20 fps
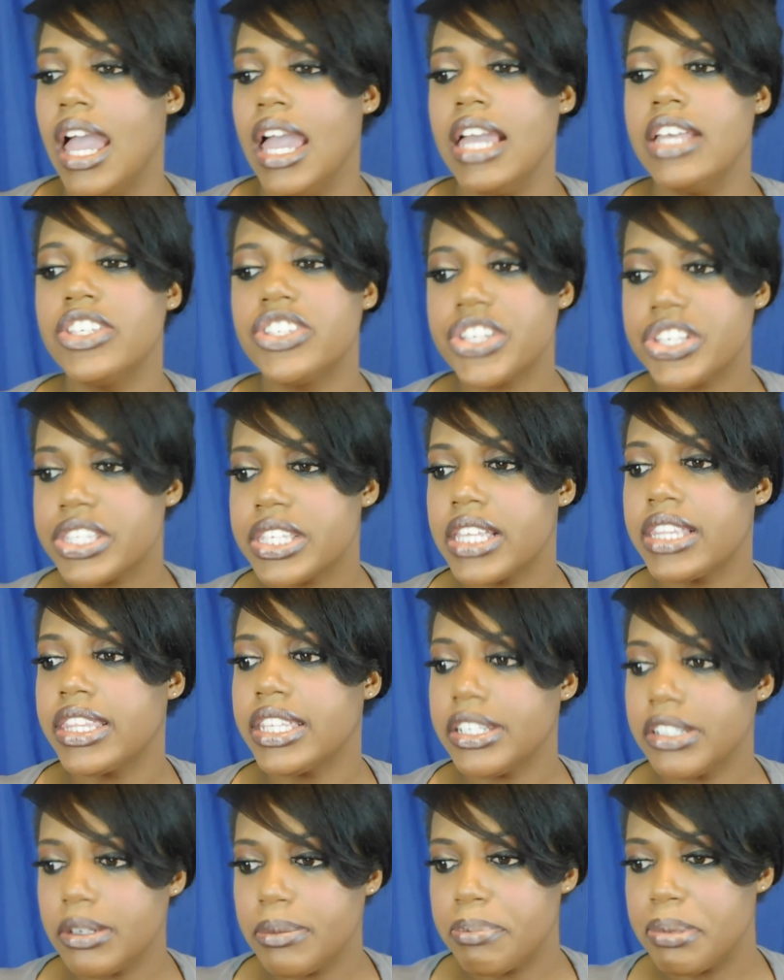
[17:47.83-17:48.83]
It's just a
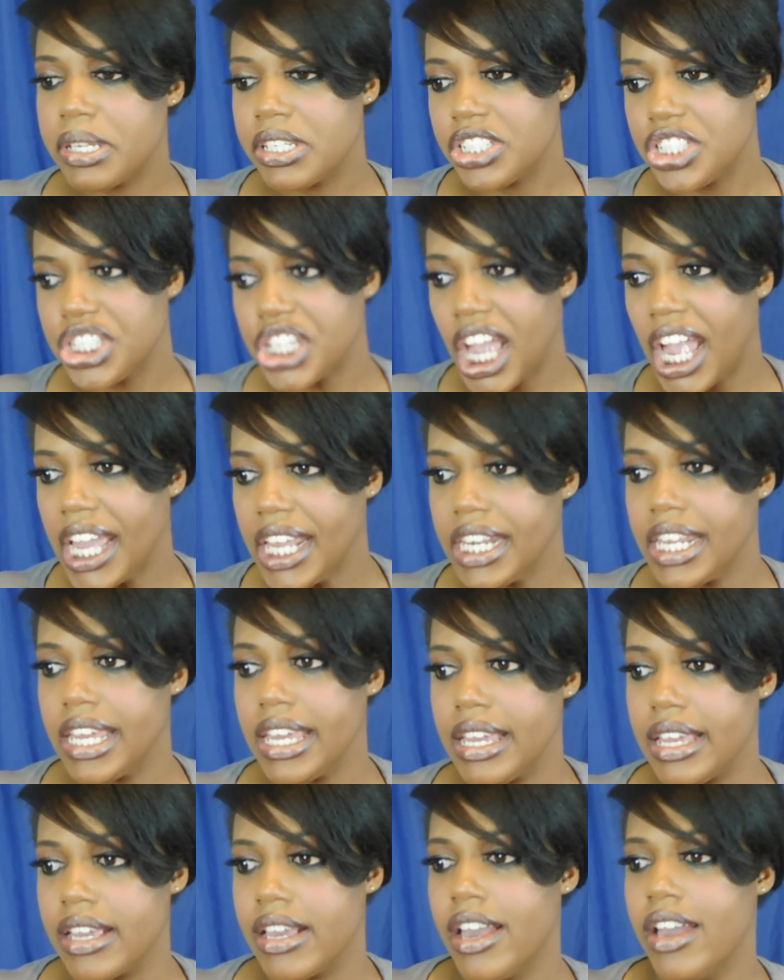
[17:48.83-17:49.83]
little bit
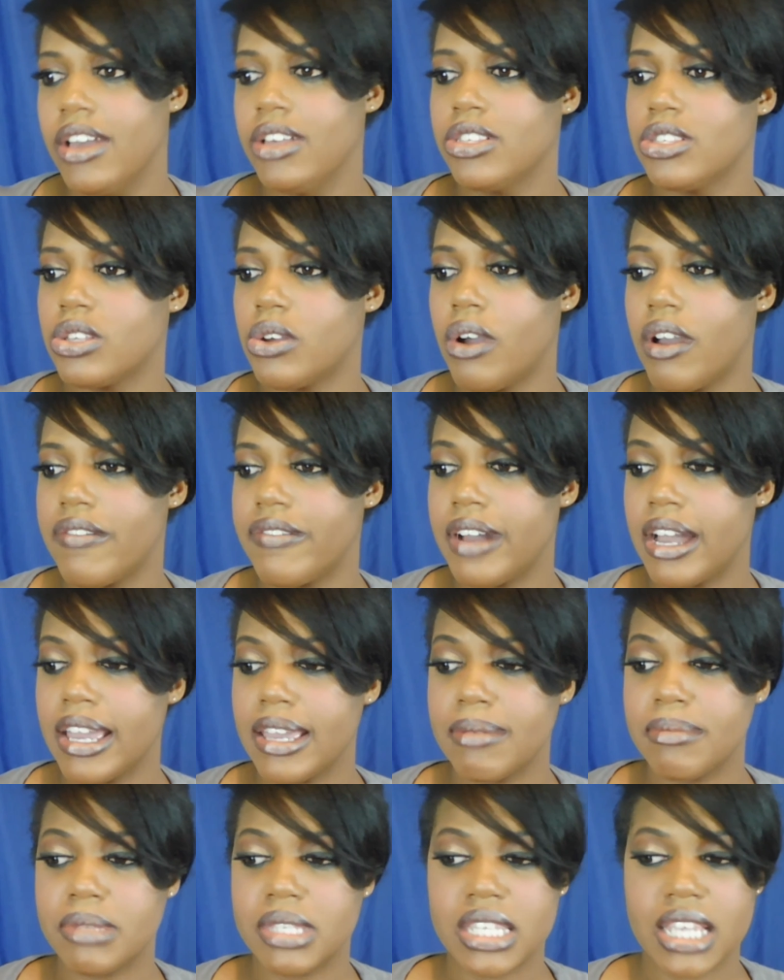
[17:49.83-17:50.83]
shiny. So if I
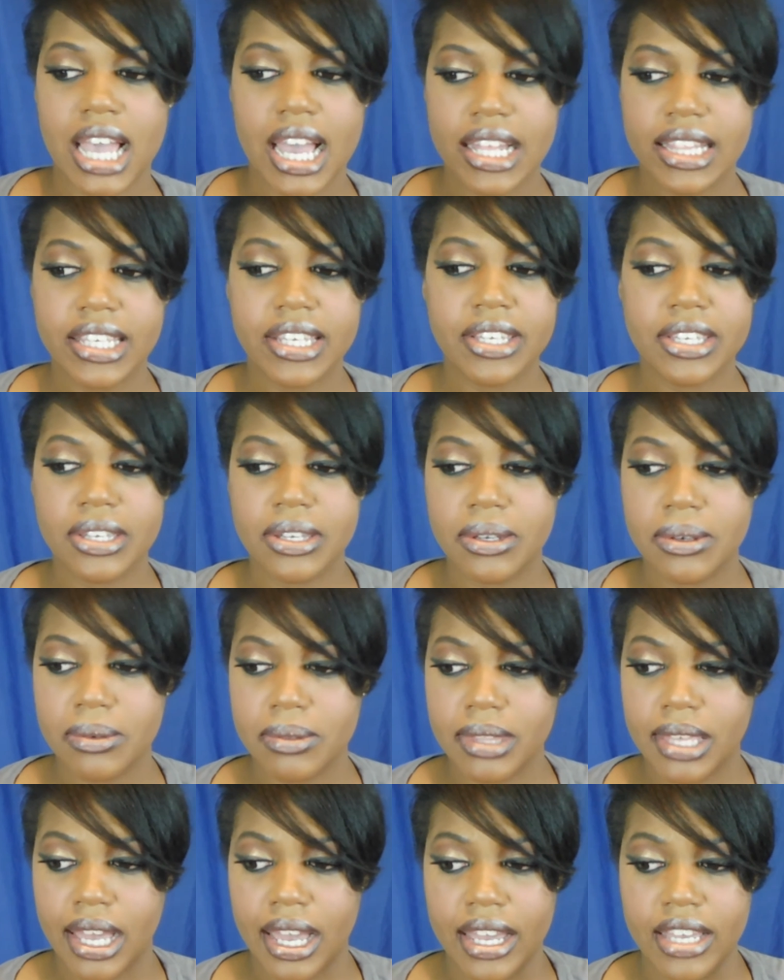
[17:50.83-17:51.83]
am telling you
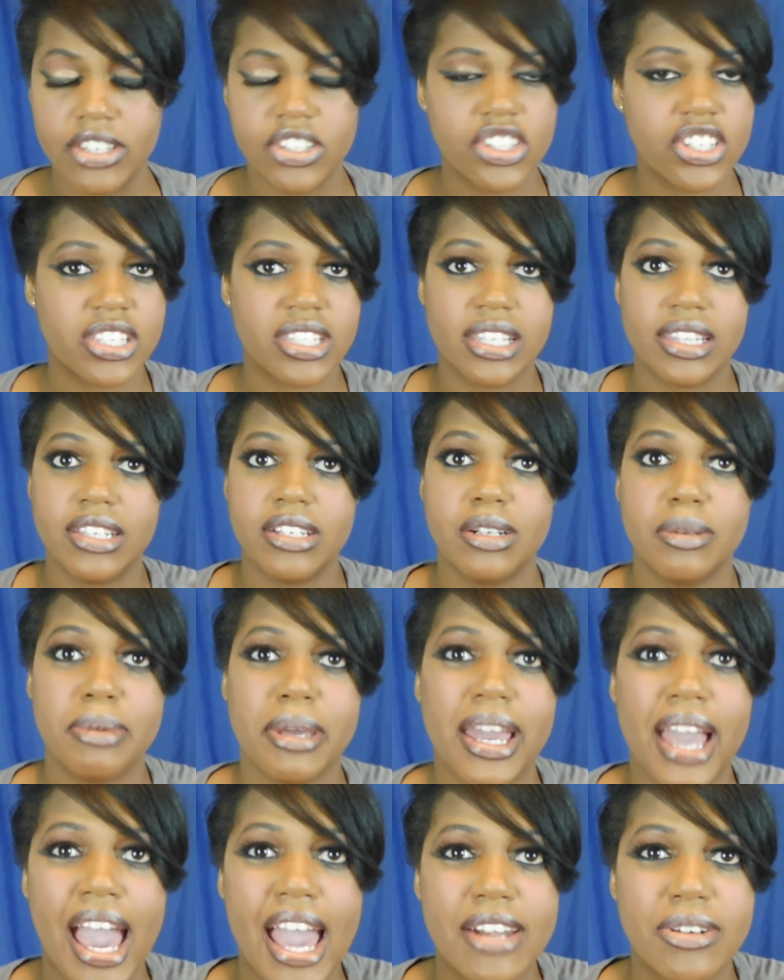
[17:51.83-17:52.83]
that it's just a little
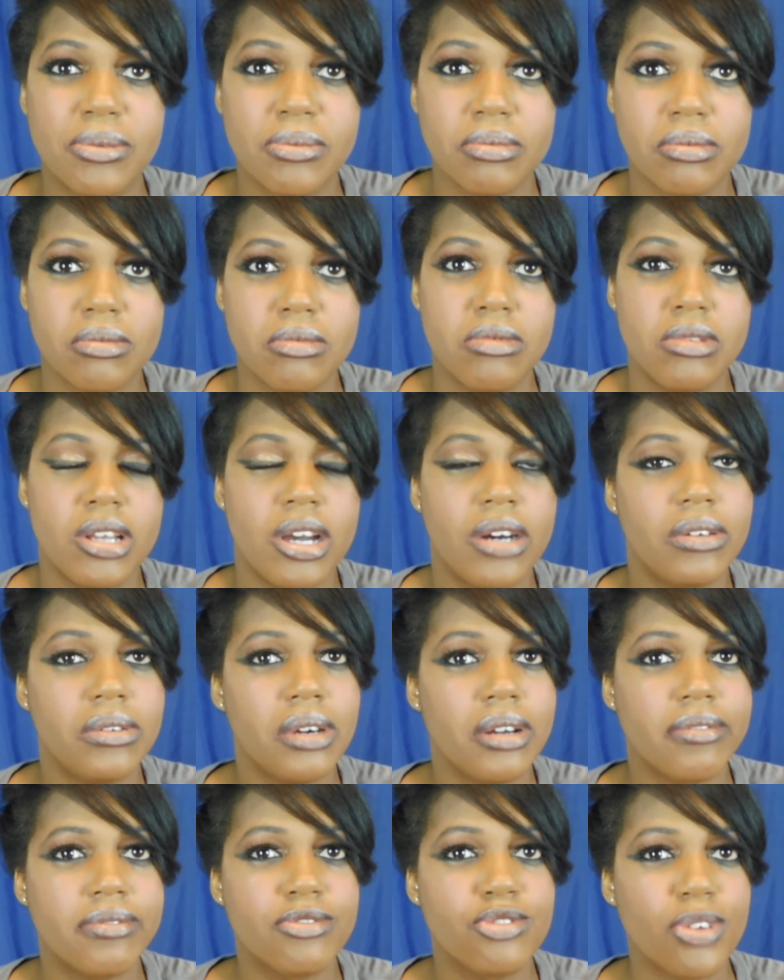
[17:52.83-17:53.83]
bit, I don't
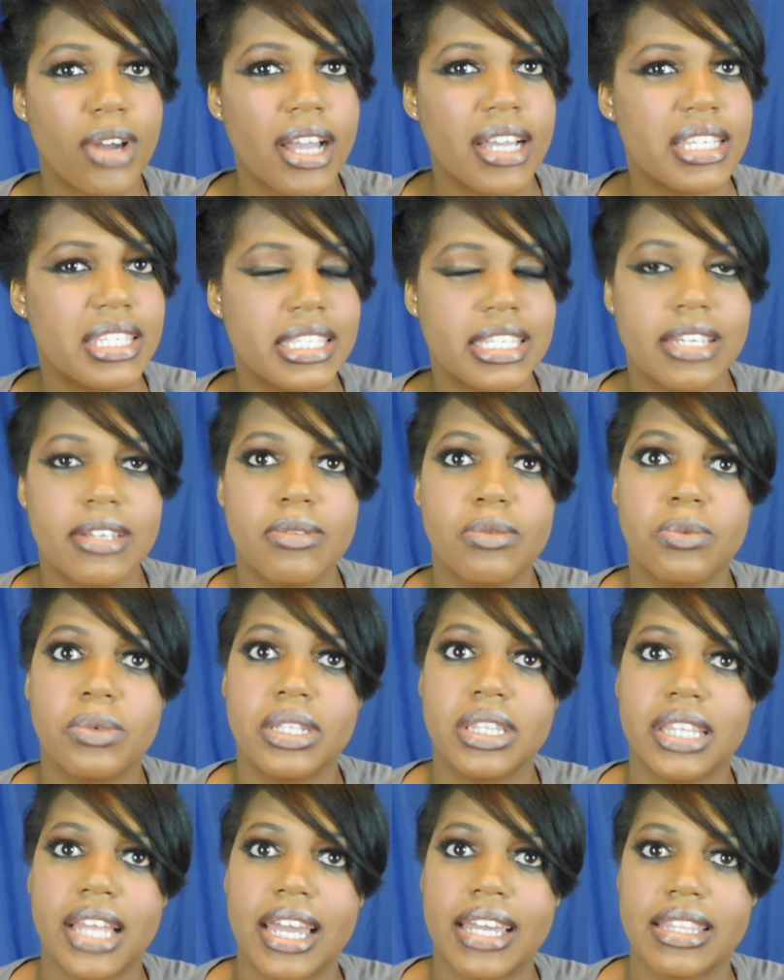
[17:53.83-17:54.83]
know if dry skin
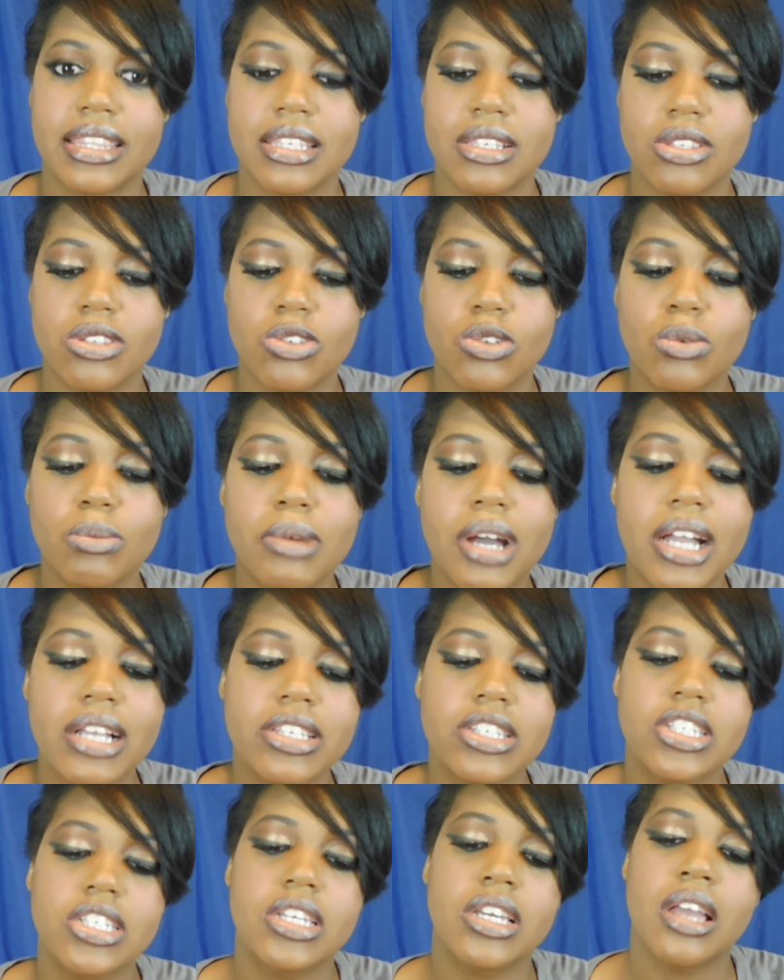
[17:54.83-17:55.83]
would like this too
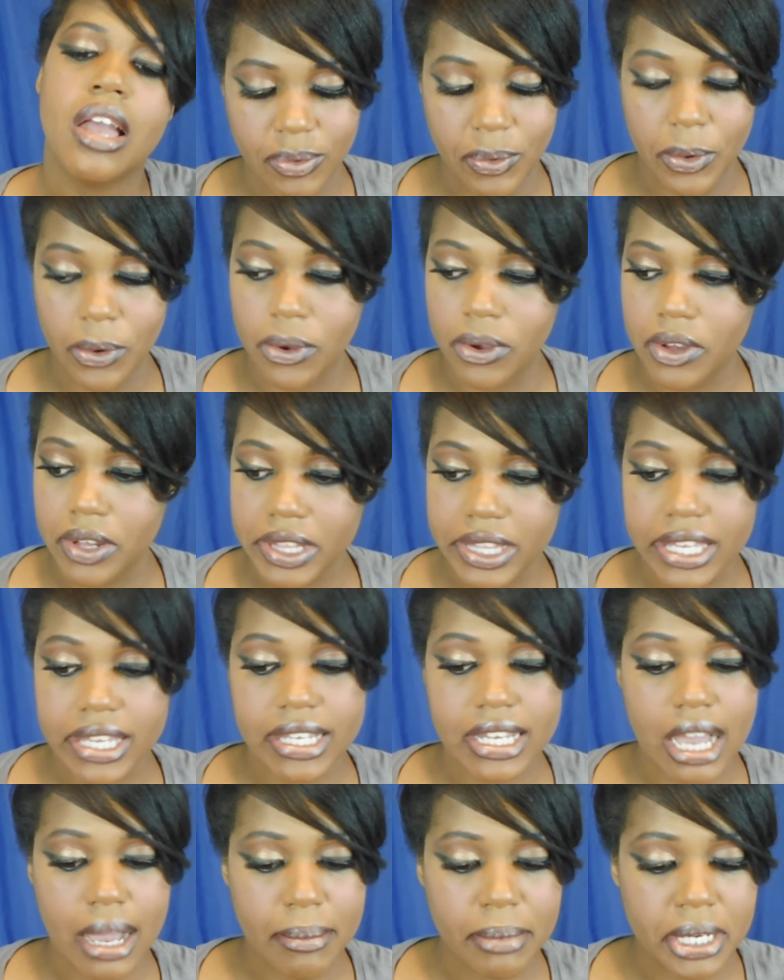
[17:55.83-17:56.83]
much. For oily
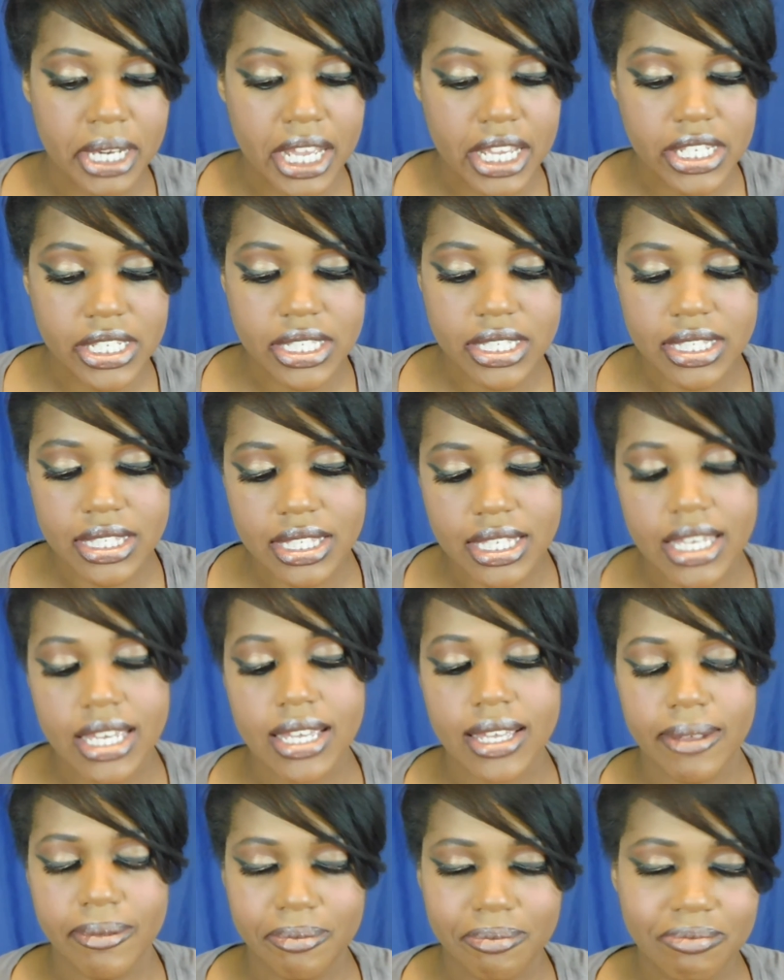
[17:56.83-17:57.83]
and combination
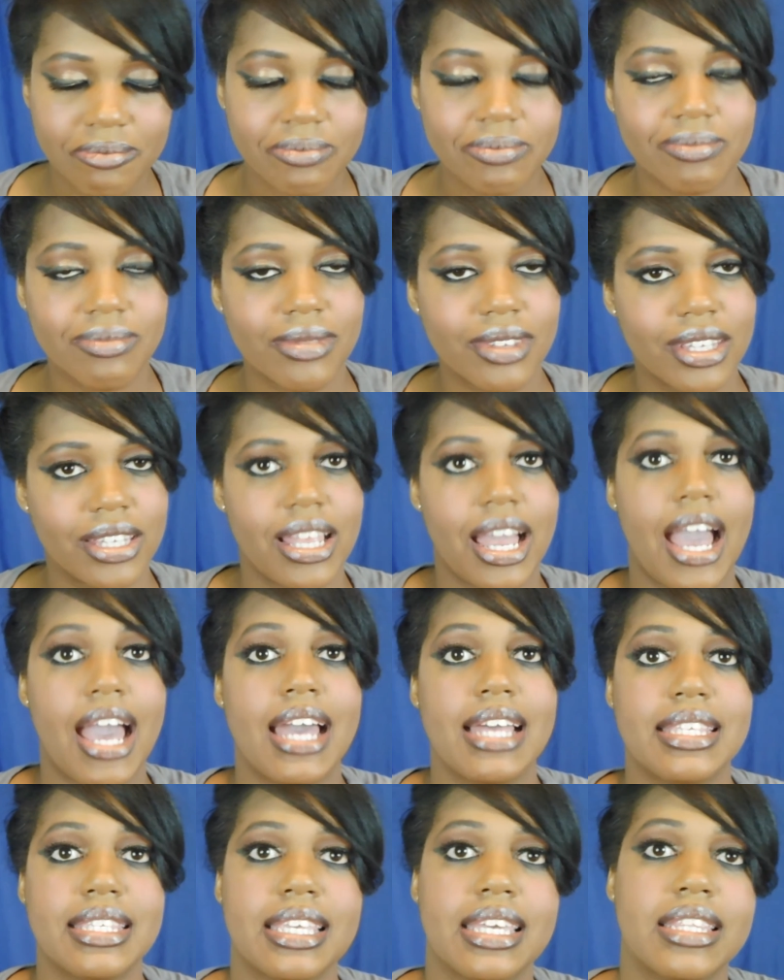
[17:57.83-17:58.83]
skin,
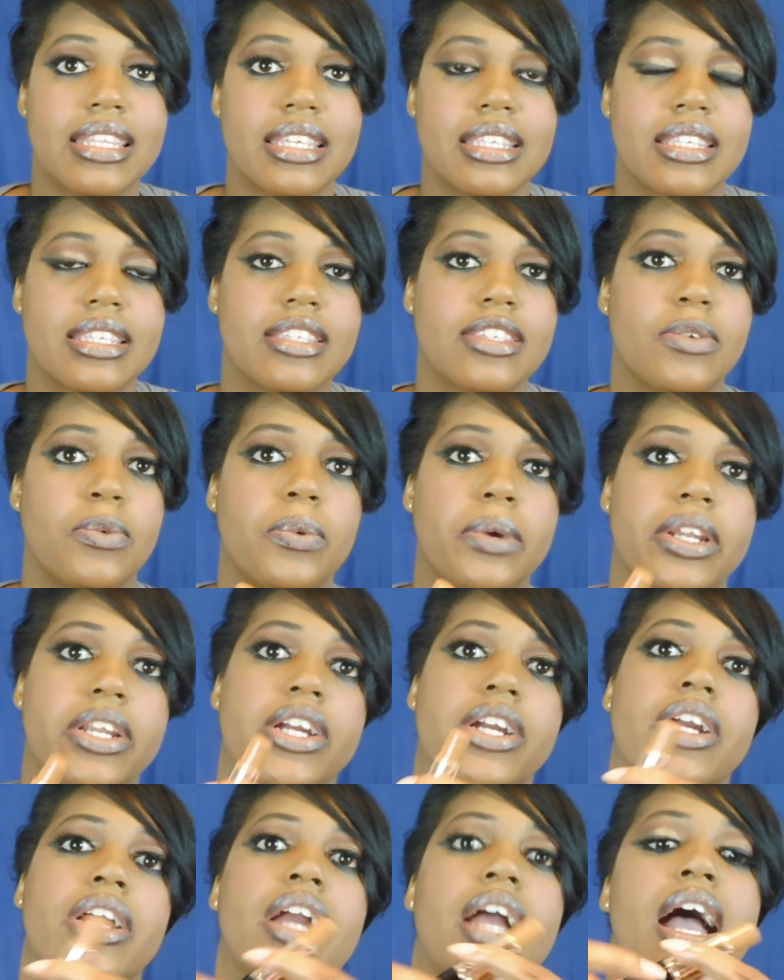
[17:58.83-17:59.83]
I say this is a
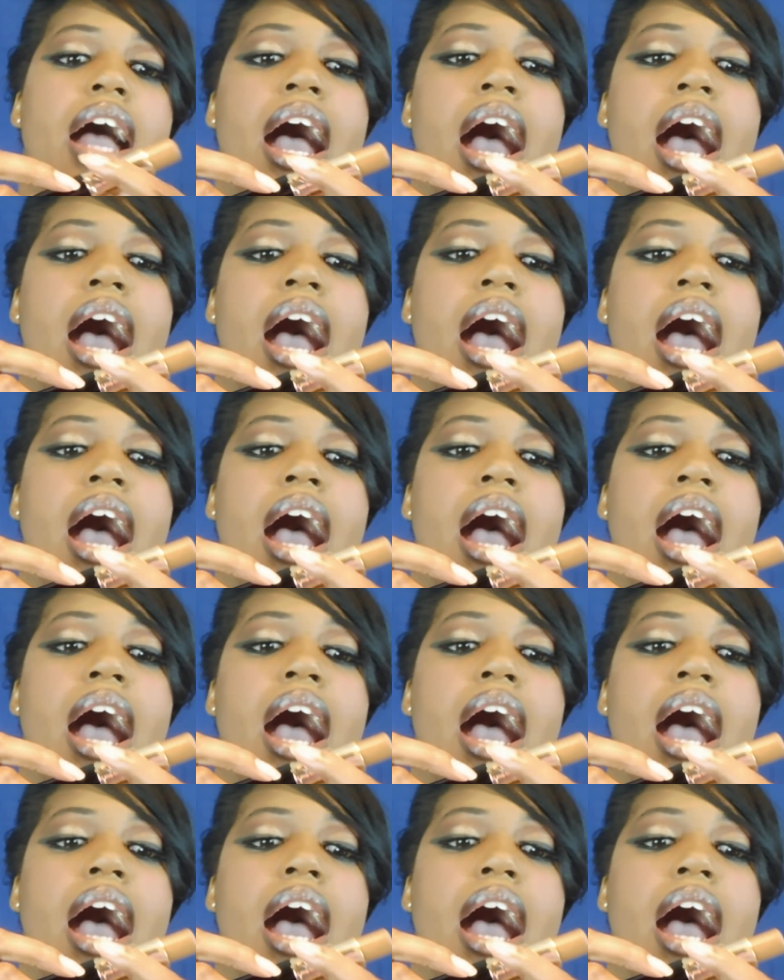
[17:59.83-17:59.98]
winner.